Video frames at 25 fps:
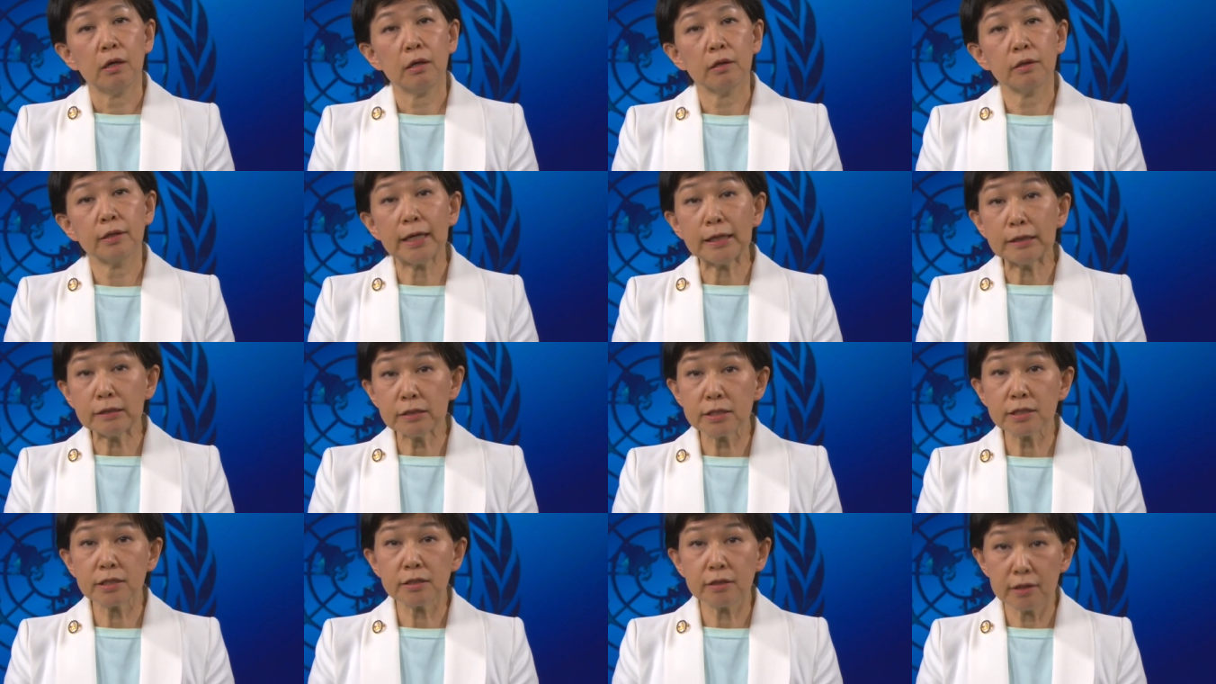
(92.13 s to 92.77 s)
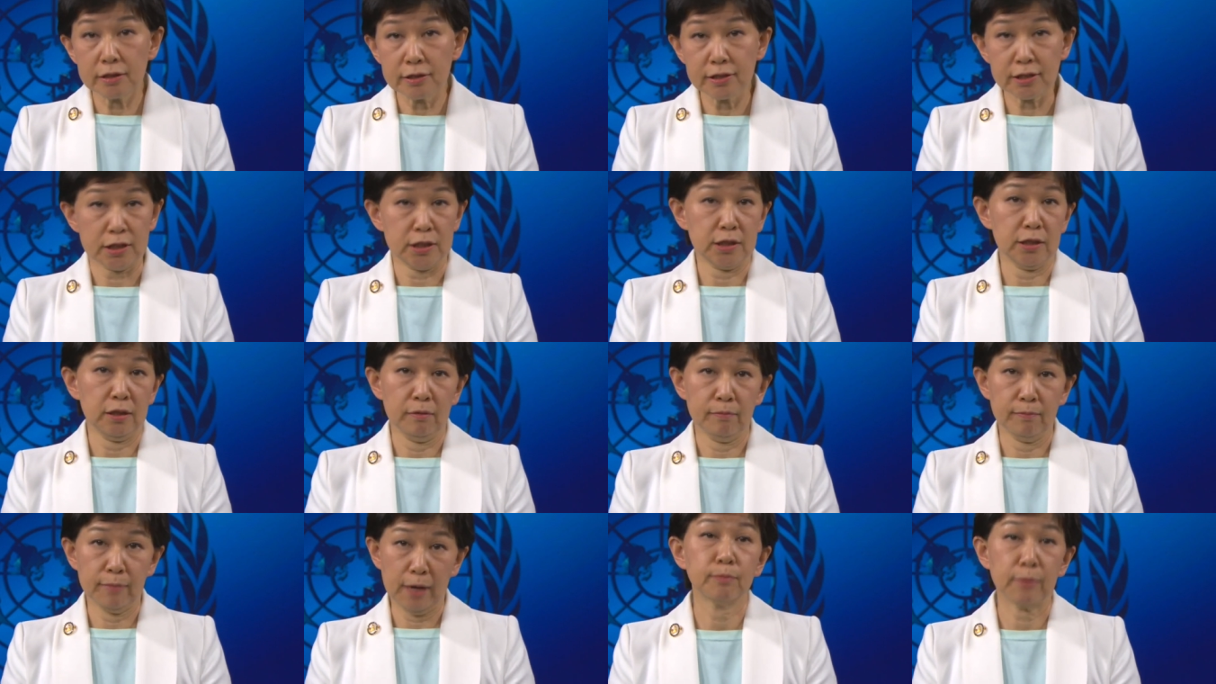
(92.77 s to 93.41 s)
Against
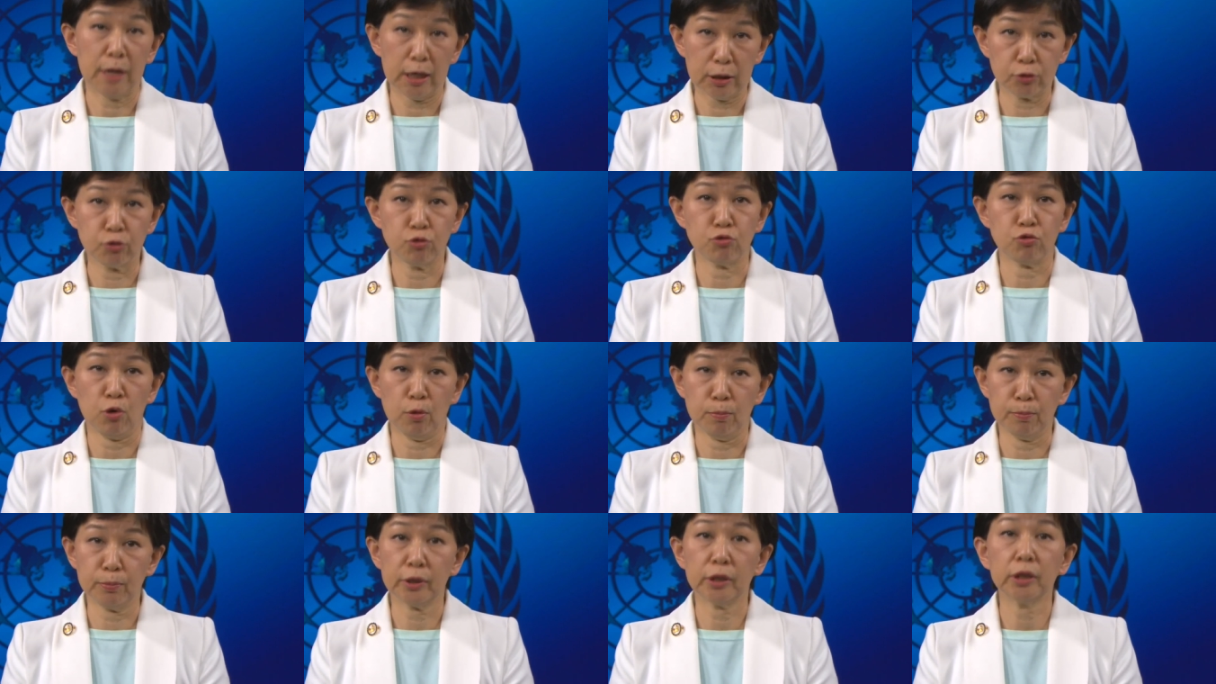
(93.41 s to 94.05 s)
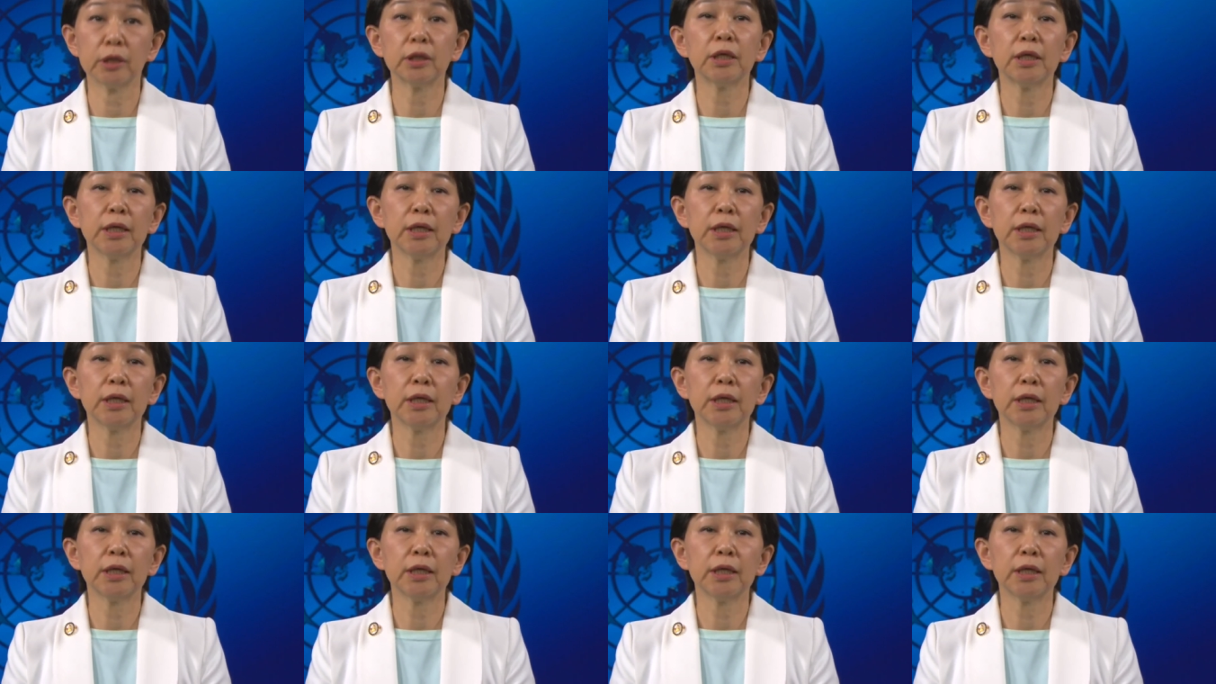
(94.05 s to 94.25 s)
this backdrop,